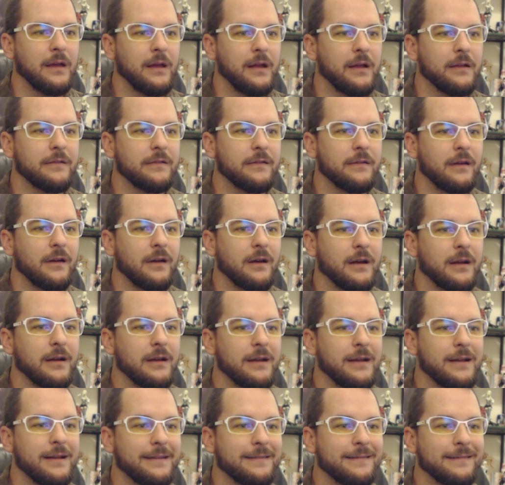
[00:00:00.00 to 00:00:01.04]
It's
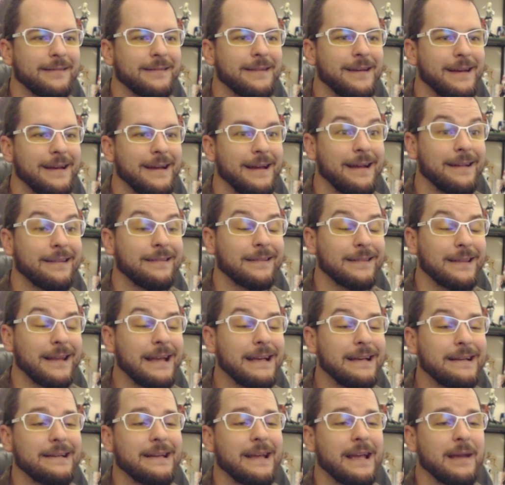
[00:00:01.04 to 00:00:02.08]

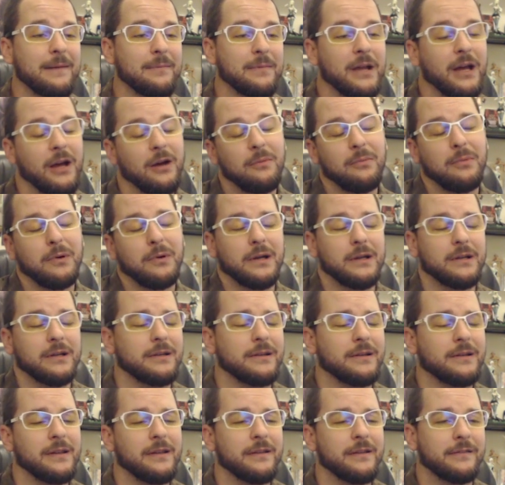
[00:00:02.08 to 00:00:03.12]
late game now, but
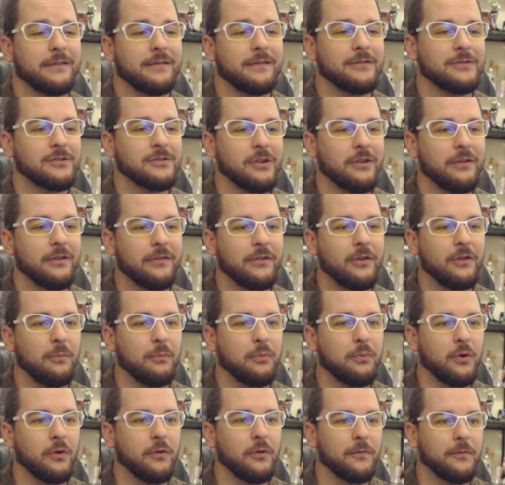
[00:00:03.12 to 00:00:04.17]
this should still
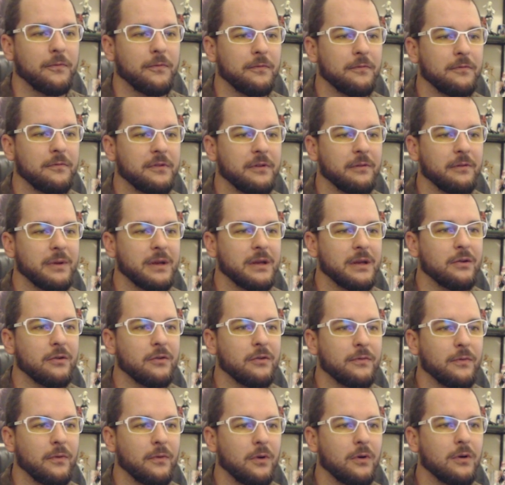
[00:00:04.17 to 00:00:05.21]
prove to be
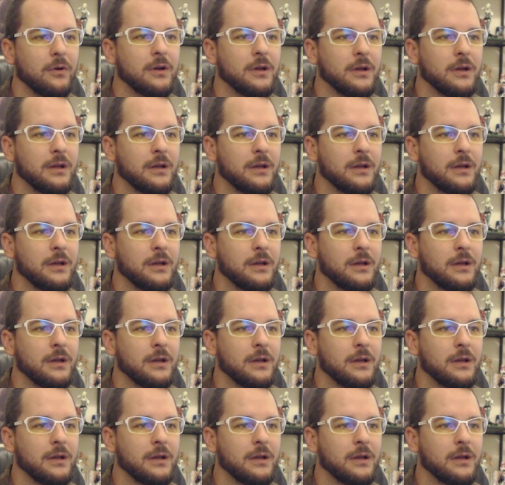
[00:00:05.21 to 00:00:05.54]
useful.